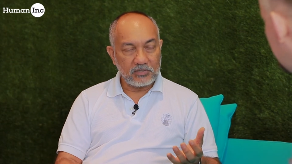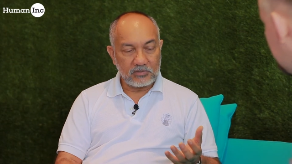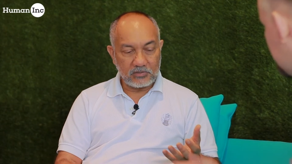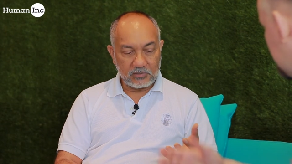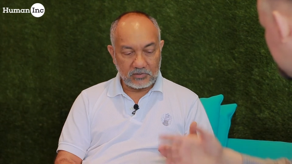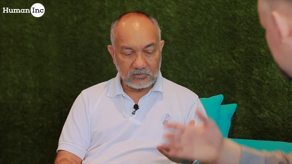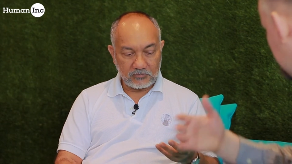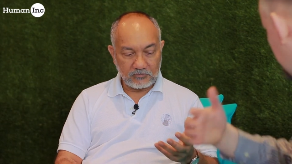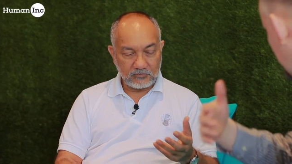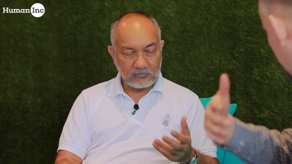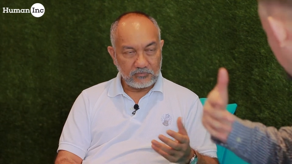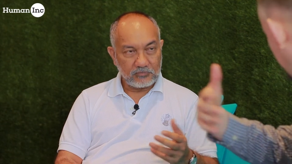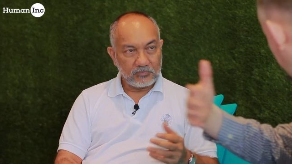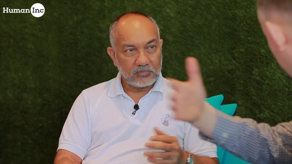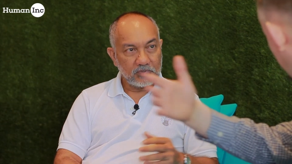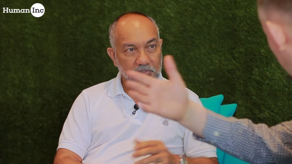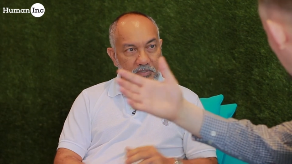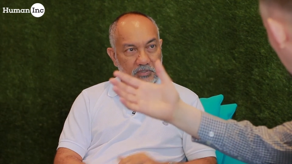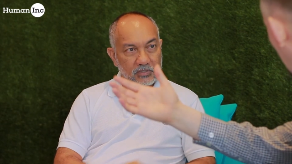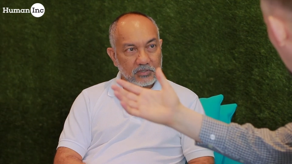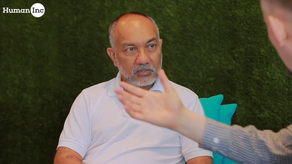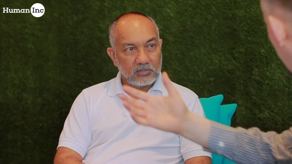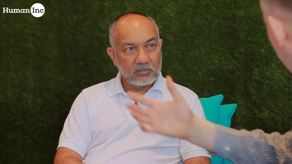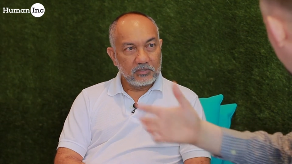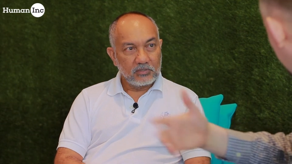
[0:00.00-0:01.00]
Yeah, I noticed you have
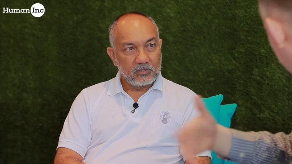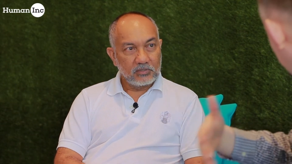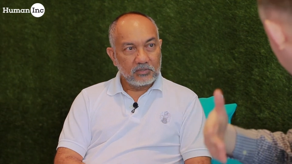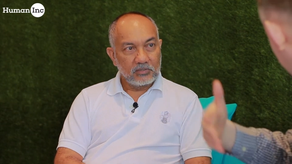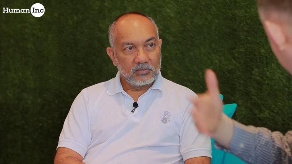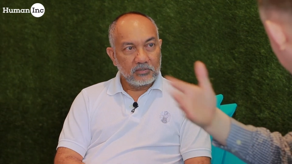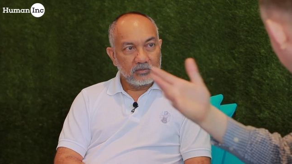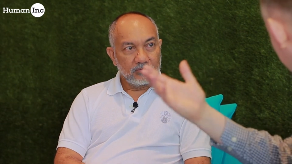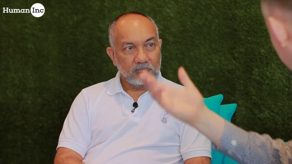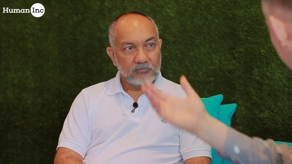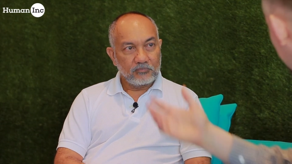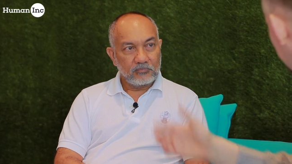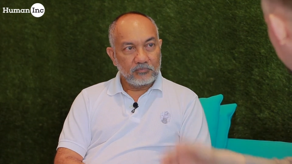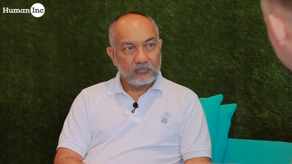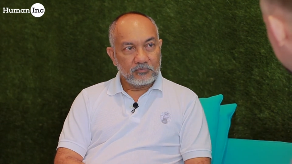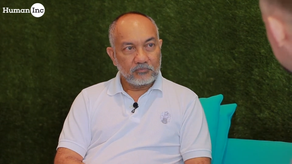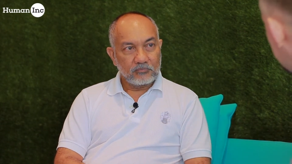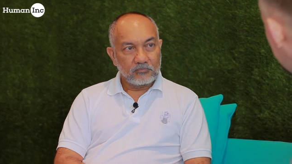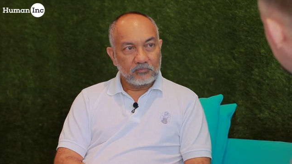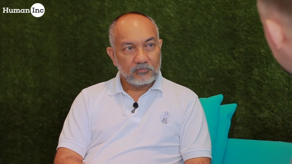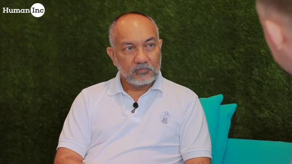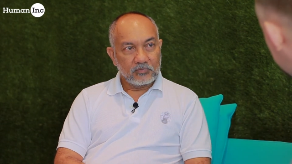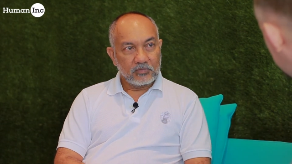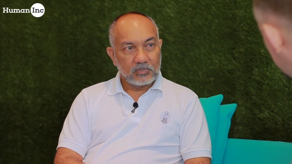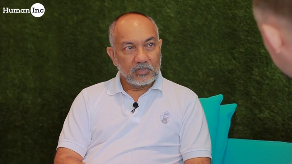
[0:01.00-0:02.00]
very open
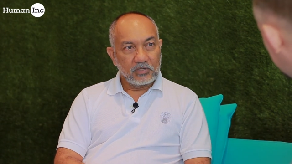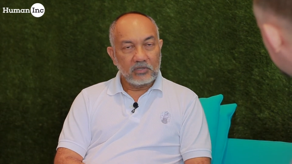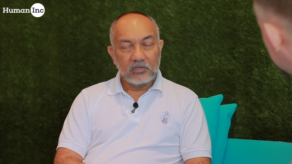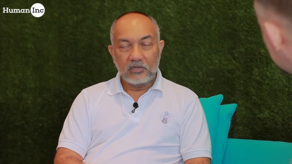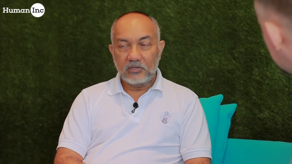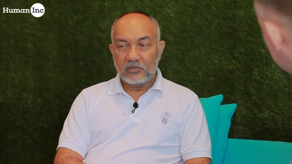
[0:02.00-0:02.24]
space here.